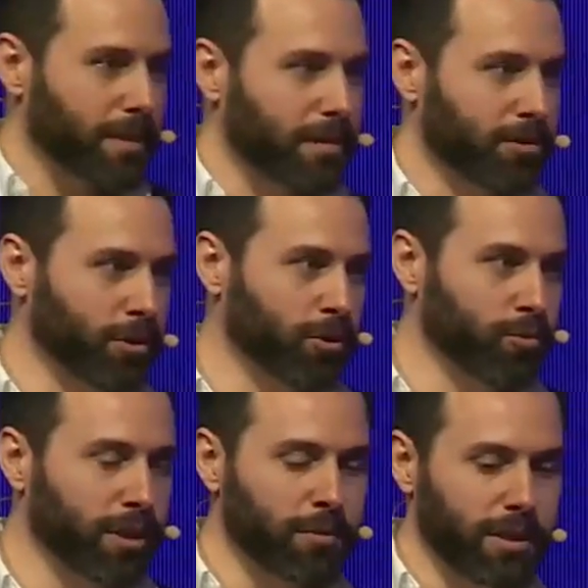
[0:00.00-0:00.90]
So it's
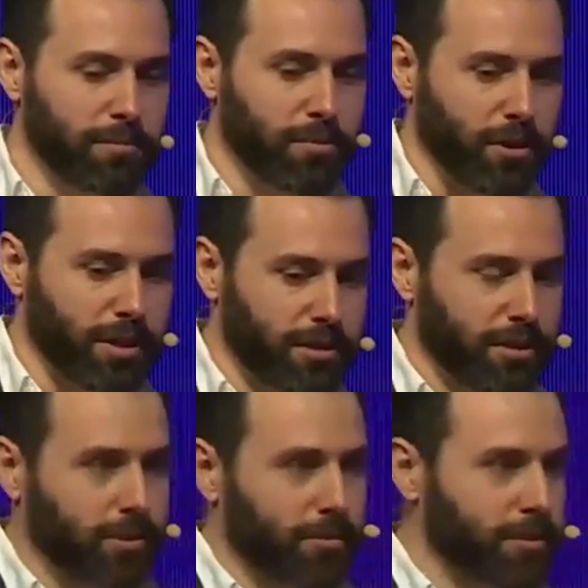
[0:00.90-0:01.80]
really, really important
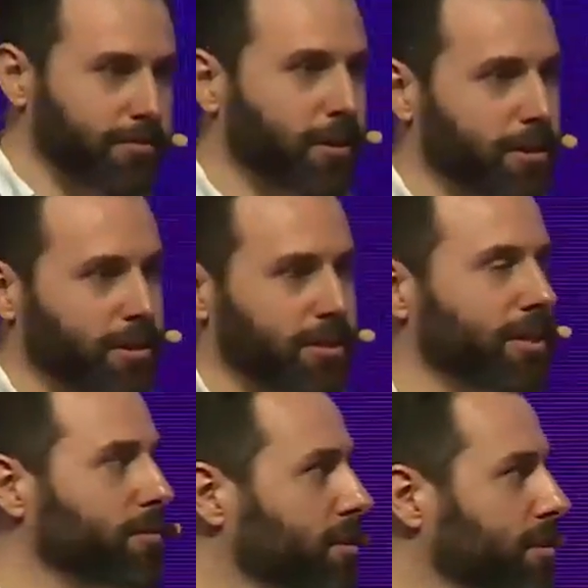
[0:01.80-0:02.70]
you, you follow this
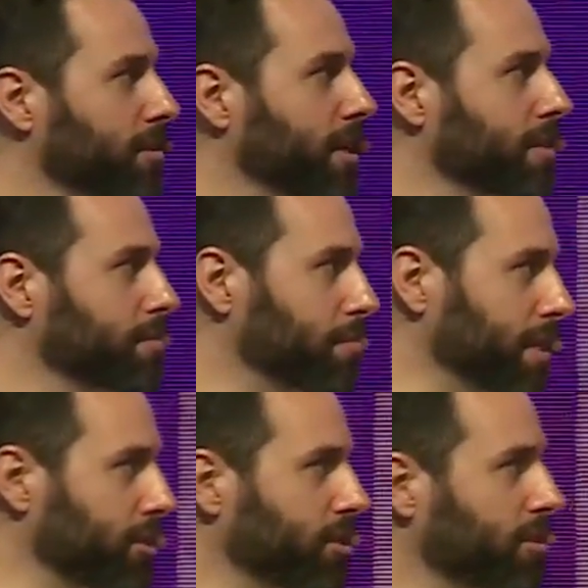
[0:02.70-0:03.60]
sequence, right?
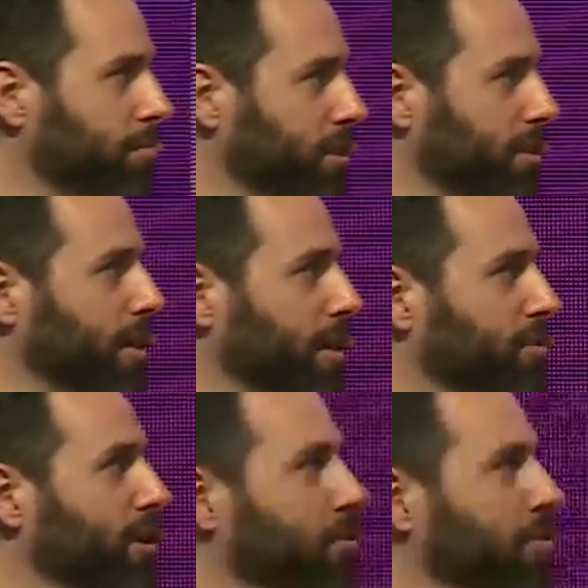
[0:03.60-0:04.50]
Pitch, prototype,
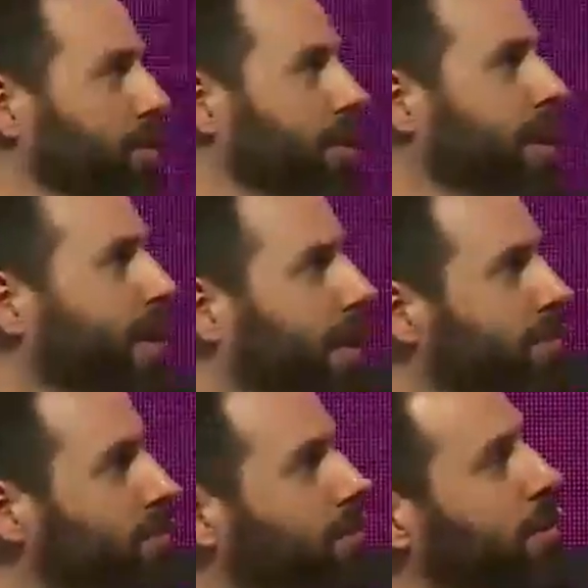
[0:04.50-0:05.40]
sell, build. And
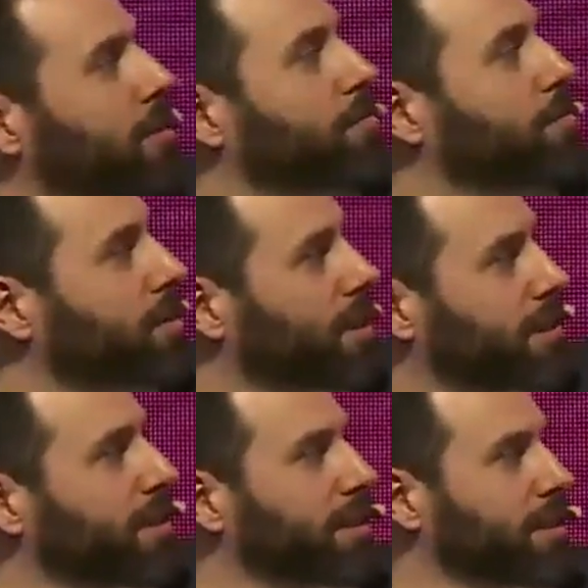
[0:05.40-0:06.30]
do not build
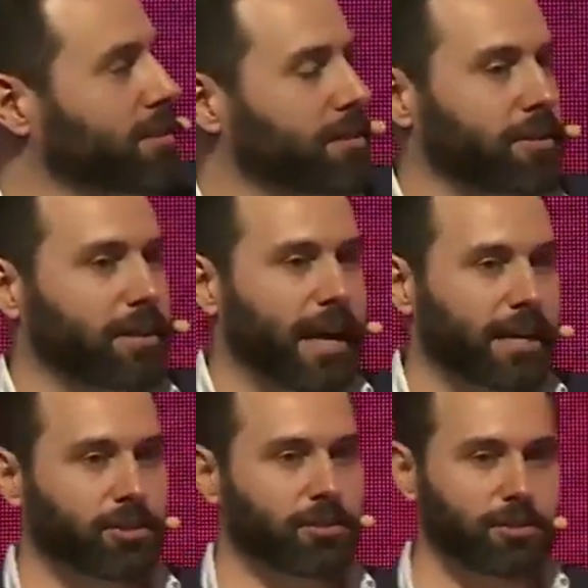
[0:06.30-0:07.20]
anything until you've got
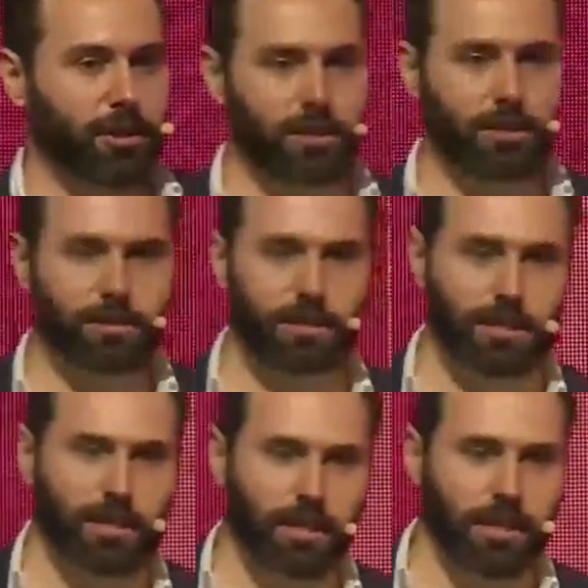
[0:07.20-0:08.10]
actual dollars
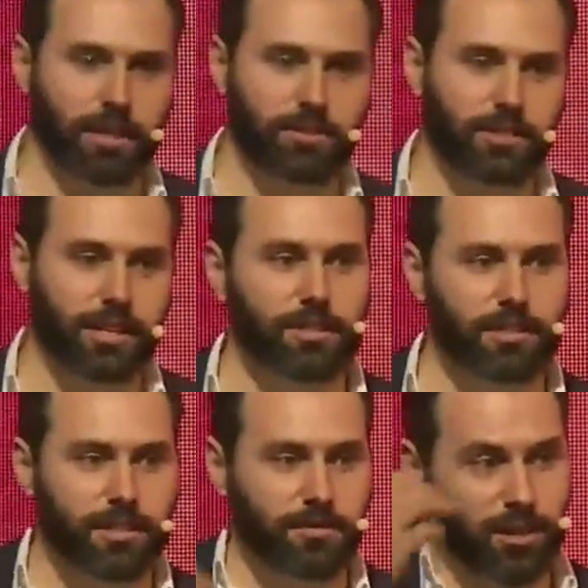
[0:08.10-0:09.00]
of sales
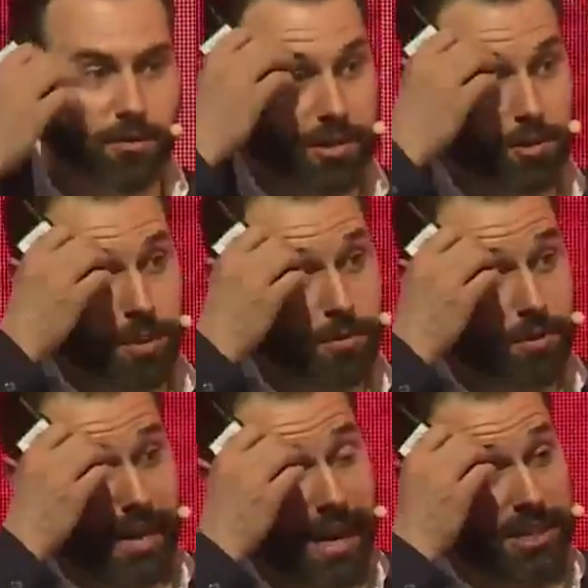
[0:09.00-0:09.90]
and investment, until people
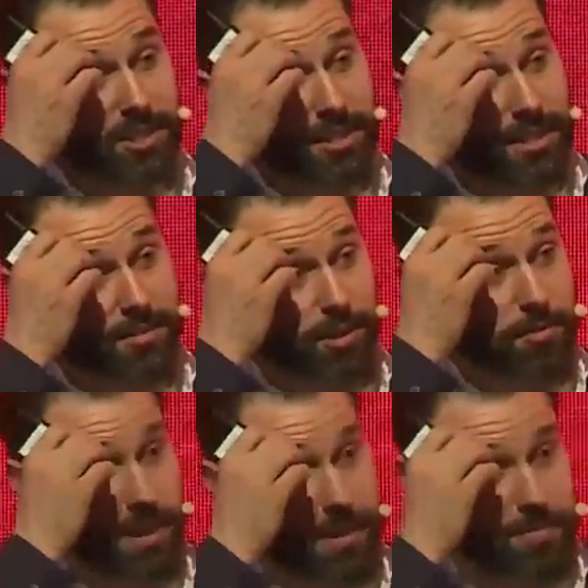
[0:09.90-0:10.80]
are actually giving you
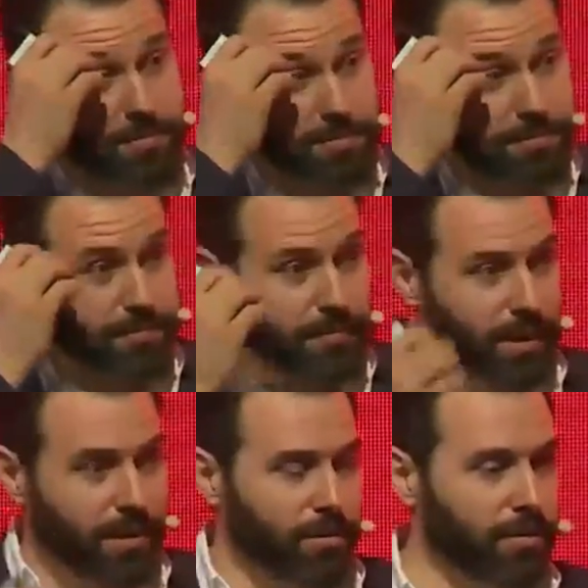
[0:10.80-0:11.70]
money
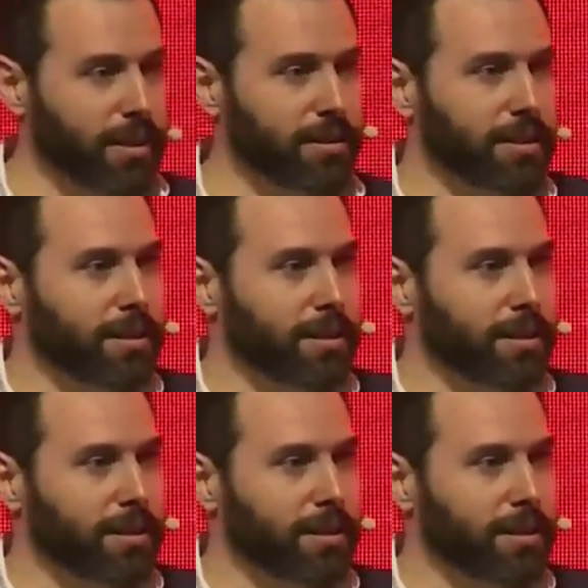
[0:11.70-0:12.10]
right?